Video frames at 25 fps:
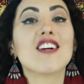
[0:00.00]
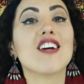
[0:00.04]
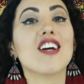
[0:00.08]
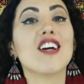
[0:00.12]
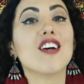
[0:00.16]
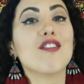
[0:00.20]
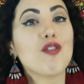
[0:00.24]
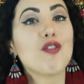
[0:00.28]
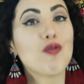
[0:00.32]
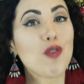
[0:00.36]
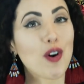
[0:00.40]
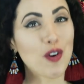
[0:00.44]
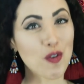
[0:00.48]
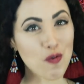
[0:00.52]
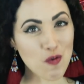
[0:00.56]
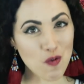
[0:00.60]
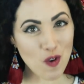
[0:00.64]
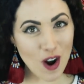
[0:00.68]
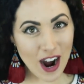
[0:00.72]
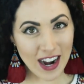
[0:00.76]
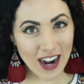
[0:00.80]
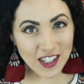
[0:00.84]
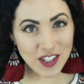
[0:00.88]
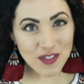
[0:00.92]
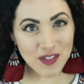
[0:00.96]
If you want to
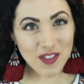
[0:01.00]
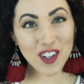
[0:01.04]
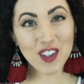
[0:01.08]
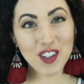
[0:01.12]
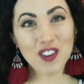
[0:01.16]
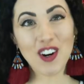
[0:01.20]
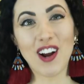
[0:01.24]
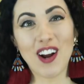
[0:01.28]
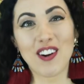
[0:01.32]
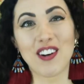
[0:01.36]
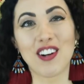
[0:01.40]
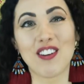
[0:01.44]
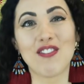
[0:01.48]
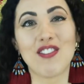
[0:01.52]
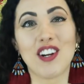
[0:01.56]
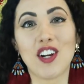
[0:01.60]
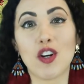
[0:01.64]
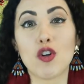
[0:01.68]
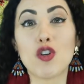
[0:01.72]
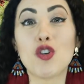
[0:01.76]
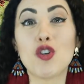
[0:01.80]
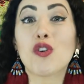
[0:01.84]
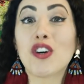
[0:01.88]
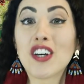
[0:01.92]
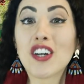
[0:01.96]
watch my grounding video,
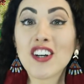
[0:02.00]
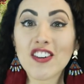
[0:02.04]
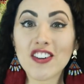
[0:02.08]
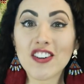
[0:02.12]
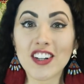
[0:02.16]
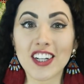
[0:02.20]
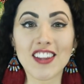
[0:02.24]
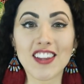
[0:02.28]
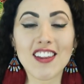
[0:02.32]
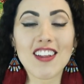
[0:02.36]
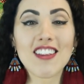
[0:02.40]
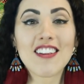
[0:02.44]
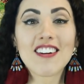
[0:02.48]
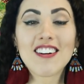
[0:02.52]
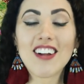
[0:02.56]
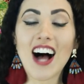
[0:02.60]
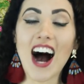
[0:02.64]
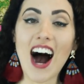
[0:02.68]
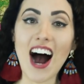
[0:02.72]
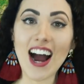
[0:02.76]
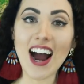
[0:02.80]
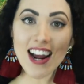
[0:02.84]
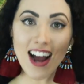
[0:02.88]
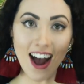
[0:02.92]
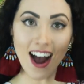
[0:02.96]
you can click the little
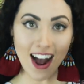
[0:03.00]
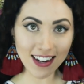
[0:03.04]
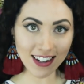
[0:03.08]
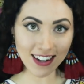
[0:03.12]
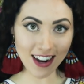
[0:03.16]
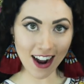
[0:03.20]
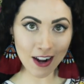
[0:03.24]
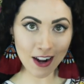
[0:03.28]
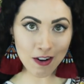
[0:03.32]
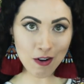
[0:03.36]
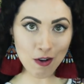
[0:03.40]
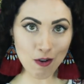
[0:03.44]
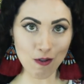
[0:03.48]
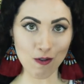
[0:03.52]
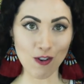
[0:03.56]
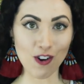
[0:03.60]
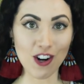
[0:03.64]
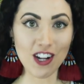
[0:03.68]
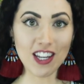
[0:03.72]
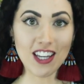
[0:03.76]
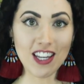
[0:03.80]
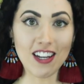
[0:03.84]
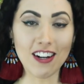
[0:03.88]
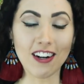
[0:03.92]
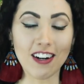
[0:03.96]
eye icon over
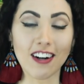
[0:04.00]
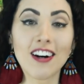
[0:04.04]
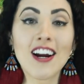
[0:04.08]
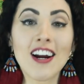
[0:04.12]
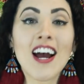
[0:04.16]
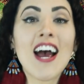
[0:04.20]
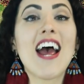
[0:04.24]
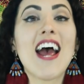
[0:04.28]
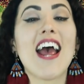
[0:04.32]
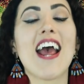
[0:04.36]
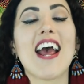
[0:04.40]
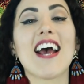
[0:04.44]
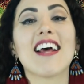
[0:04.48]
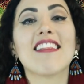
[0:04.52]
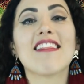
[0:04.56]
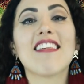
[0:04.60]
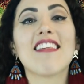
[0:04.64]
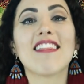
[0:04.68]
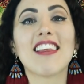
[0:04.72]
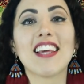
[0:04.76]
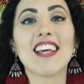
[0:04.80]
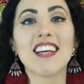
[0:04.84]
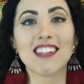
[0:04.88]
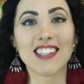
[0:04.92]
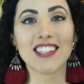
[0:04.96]
here, and the
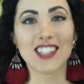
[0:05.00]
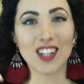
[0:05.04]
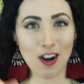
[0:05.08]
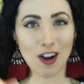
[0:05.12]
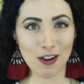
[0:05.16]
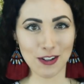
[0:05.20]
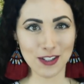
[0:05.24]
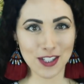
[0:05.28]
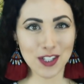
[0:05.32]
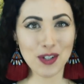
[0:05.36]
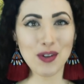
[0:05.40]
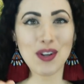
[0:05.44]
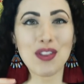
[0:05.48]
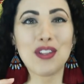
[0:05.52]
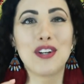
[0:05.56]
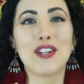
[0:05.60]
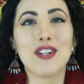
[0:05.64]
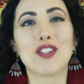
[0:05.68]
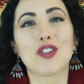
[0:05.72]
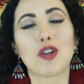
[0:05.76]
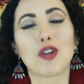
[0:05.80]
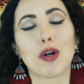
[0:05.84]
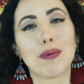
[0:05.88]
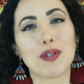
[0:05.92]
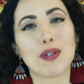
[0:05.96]
link is also in the
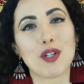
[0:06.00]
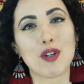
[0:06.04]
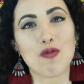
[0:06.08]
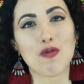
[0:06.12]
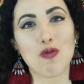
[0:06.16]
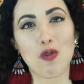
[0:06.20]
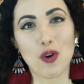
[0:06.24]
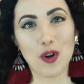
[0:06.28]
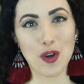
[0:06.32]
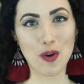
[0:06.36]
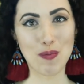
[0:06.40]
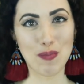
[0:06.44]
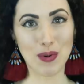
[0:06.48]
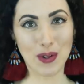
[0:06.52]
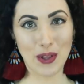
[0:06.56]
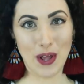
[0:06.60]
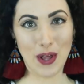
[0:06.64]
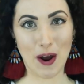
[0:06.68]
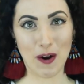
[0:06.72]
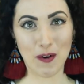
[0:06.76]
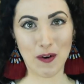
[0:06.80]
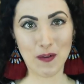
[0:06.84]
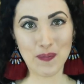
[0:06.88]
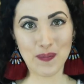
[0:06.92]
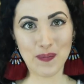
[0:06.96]
description for you
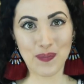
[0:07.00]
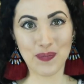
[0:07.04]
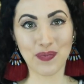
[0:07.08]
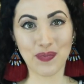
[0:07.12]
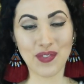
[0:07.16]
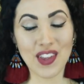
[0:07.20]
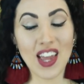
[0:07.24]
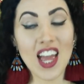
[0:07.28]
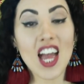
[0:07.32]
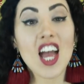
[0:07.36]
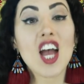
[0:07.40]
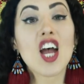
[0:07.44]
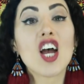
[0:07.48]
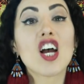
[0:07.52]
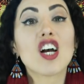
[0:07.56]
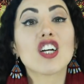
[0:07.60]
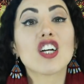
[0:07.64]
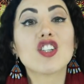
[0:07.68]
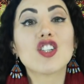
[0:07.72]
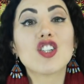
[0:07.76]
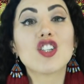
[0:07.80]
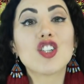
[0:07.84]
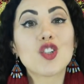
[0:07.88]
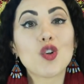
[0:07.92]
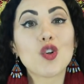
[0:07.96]
below.
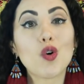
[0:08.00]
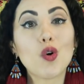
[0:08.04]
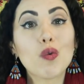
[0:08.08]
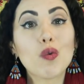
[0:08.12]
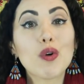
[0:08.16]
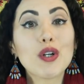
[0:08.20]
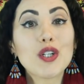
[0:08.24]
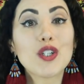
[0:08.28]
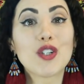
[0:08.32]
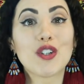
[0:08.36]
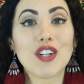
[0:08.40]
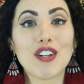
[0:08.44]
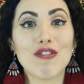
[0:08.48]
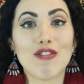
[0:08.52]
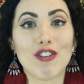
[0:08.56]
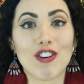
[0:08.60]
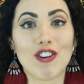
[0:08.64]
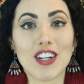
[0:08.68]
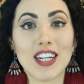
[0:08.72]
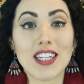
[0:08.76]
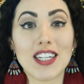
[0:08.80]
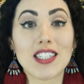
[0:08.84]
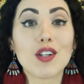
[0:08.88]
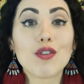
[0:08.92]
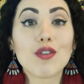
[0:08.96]
Soul
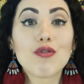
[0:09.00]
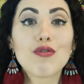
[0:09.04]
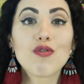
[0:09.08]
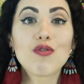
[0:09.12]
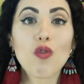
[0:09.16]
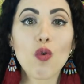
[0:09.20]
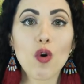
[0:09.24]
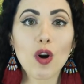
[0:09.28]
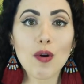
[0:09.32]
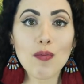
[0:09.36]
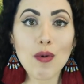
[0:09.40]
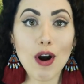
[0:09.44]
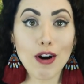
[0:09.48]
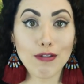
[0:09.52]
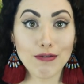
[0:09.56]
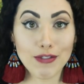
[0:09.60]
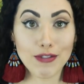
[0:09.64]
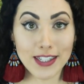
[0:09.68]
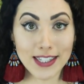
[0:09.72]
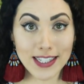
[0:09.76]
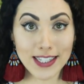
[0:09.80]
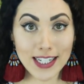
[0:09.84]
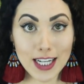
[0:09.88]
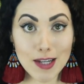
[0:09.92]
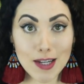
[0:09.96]
retrieval is a form
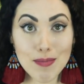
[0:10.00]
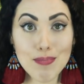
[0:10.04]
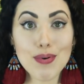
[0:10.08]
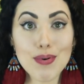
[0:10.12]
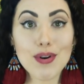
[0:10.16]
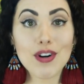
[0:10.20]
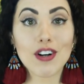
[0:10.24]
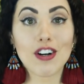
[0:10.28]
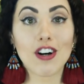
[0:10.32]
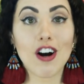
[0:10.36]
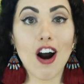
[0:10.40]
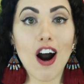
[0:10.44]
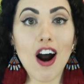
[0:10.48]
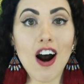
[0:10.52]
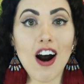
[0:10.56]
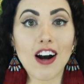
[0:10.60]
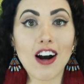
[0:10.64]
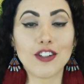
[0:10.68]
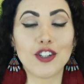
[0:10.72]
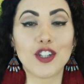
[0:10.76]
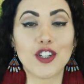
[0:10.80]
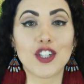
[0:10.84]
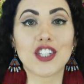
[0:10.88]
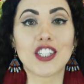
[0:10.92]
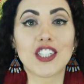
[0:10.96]
of deep
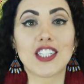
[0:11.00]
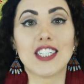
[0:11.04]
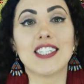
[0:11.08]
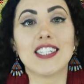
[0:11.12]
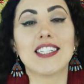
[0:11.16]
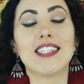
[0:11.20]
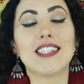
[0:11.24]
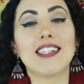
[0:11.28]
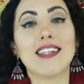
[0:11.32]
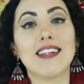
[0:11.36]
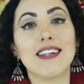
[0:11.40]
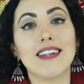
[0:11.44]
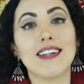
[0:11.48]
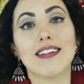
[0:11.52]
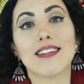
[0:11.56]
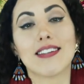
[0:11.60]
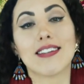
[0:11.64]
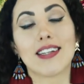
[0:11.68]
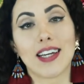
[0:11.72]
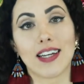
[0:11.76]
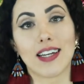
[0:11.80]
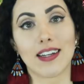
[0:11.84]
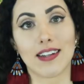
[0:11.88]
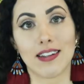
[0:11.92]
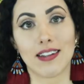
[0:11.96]
consciousness
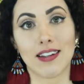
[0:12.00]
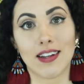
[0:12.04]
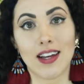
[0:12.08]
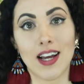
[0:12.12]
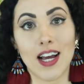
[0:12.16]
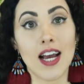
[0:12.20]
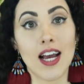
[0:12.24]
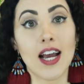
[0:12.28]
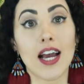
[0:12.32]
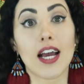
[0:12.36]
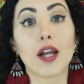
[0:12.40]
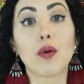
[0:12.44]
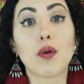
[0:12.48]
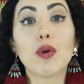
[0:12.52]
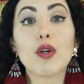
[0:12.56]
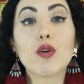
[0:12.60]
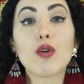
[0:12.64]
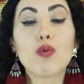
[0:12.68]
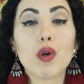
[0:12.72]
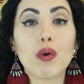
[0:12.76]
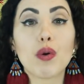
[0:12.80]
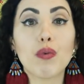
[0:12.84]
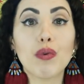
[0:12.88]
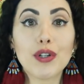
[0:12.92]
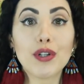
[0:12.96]
healing in which
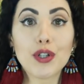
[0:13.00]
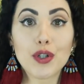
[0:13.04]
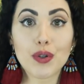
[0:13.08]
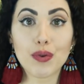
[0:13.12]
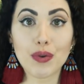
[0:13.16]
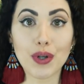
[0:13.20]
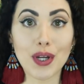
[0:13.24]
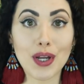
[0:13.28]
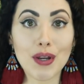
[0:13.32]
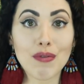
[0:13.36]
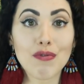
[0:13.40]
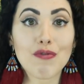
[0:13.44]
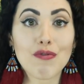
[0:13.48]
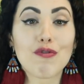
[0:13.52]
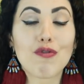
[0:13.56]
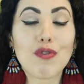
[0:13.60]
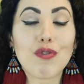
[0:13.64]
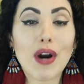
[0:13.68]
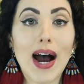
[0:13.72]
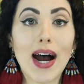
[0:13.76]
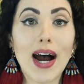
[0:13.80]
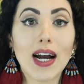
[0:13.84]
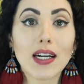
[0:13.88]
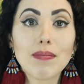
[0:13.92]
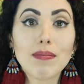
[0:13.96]
we retrieve
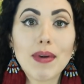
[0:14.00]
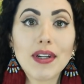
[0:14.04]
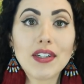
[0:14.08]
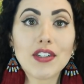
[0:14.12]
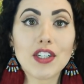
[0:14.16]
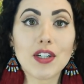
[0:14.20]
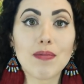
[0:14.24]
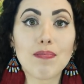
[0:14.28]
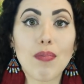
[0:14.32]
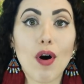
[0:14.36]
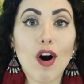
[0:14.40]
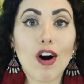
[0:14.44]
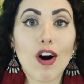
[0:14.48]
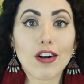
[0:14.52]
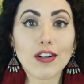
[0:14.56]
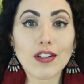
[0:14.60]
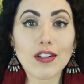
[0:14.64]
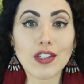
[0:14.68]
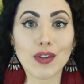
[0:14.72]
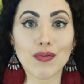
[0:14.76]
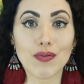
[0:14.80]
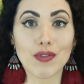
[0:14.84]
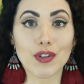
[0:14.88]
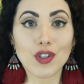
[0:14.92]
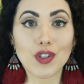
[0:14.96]
fragmented
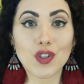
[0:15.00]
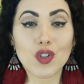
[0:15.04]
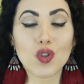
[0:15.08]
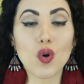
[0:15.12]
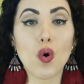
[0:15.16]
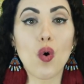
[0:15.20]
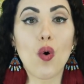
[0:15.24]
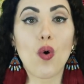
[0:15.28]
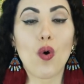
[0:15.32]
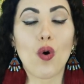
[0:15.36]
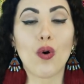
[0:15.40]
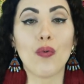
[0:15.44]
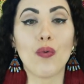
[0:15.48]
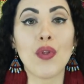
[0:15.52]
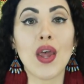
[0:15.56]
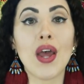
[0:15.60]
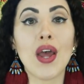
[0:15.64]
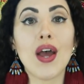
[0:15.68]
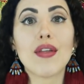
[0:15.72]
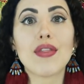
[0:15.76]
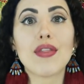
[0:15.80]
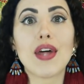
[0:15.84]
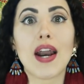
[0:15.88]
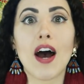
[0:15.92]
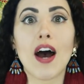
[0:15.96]
parts of the soul
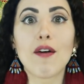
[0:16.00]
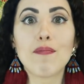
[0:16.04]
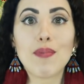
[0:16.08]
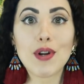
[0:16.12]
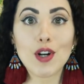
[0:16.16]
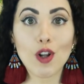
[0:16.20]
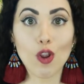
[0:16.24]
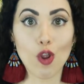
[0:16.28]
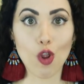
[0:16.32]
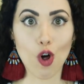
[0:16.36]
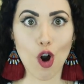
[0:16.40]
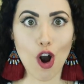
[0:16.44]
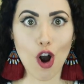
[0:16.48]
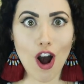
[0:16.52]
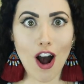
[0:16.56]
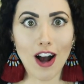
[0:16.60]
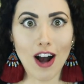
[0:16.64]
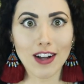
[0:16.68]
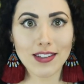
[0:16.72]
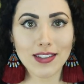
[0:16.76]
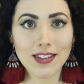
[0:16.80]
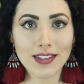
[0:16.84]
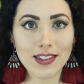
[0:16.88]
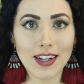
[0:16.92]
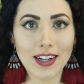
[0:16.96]
that have been
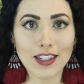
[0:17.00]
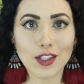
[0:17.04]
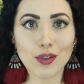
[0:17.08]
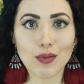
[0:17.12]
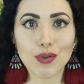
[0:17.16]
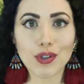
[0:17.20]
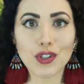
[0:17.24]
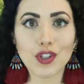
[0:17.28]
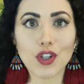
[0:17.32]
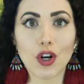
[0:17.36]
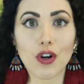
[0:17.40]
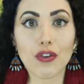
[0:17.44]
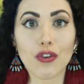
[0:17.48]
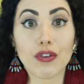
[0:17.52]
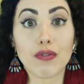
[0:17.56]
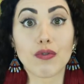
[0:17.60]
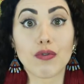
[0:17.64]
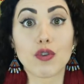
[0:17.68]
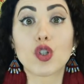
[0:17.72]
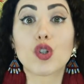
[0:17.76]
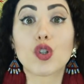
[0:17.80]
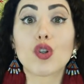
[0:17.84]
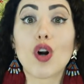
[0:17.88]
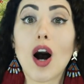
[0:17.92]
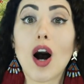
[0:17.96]
lost as a result of
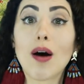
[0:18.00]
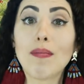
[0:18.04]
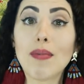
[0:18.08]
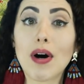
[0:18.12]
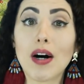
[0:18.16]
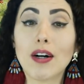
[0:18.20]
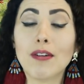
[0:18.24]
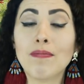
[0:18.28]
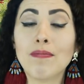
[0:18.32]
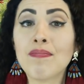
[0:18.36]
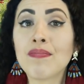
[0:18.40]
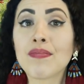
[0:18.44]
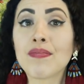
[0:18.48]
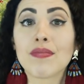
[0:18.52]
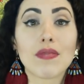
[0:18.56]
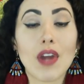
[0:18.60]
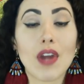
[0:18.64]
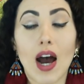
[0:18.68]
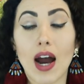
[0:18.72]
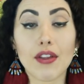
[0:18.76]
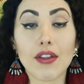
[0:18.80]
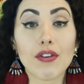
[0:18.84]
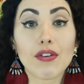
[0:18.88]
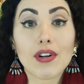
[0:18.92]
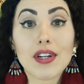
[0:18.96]
trauma,
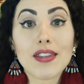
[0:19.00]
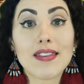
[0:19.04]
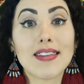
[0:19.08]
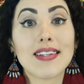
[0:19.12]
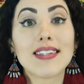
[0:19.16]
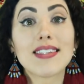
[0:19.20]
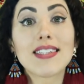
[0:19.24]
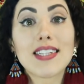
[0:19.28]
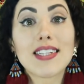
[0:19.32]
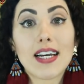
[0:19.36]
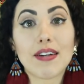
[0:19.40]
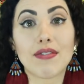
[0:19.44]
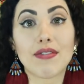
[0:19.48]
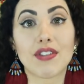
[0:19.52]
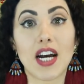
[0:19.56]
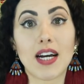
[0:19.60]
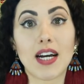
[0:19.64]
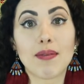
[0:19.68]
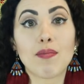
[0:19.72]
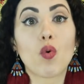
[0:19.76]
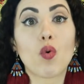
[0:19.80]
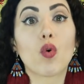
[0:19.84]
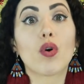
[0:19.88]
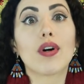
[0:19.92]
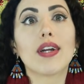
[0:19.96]
either in this
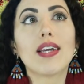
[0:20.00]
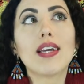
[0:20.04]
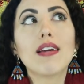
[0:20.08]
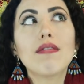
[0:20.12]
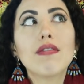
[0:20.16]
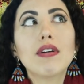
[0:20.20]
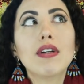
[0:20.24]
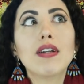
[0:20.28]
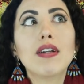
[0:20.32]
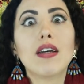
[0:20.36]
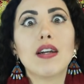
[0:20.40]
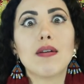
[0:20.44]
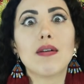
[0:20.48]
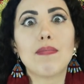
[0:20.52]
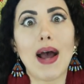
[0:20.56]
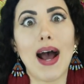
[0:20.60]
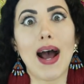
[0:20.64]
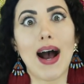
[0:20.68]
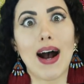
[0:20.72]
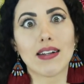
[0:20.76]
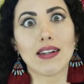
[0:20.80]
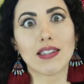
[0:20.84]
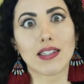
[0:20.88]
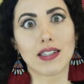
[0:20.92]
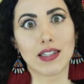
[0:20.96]
lifetime or even in a
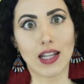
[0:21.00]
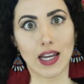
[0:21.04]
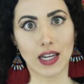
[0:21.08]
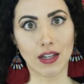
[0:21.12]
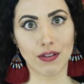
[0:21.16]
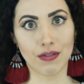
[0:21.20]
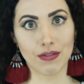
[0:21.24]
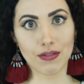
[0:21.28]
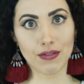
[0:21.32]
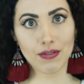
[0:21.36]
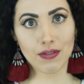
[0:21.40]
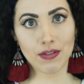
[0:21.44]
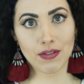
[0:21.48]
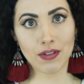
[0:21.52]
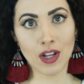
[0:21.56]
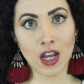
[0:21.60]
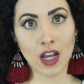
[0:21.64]
past life.